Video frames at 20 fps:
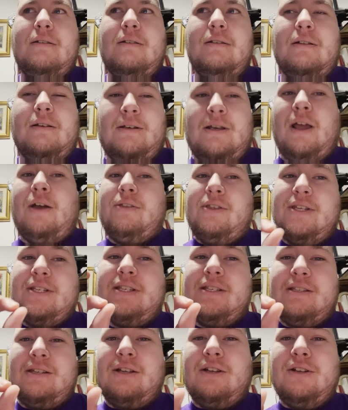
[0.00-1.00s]
Now, this
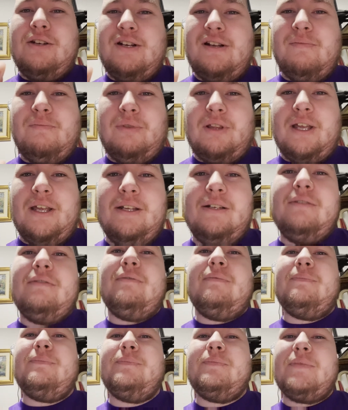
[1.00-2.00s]
is a good complaint.
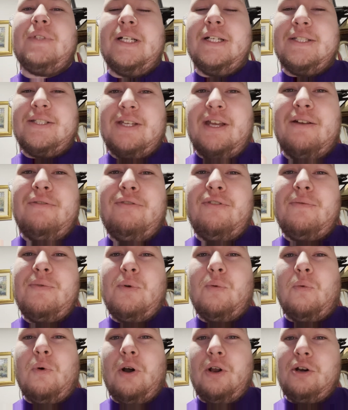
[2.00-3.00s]
Aside from the
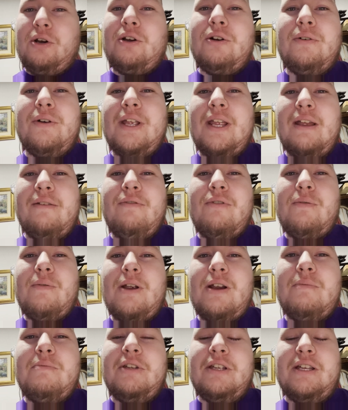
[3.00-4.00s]
water going
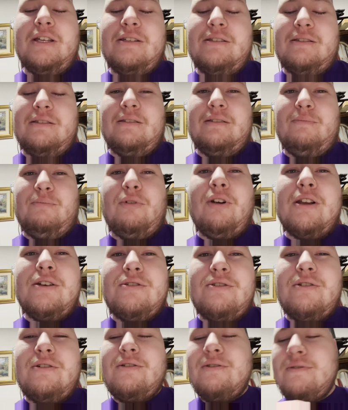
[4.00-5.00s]
everywhere because of the pressure,